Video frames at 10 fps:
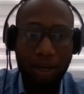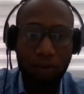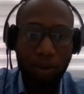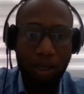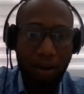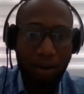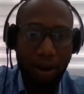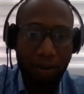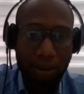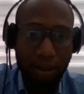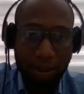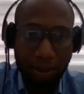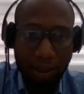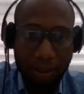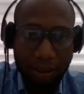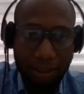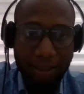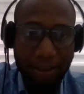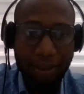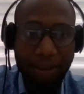why do we carry out as a design
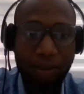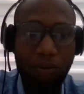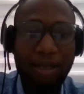thinking?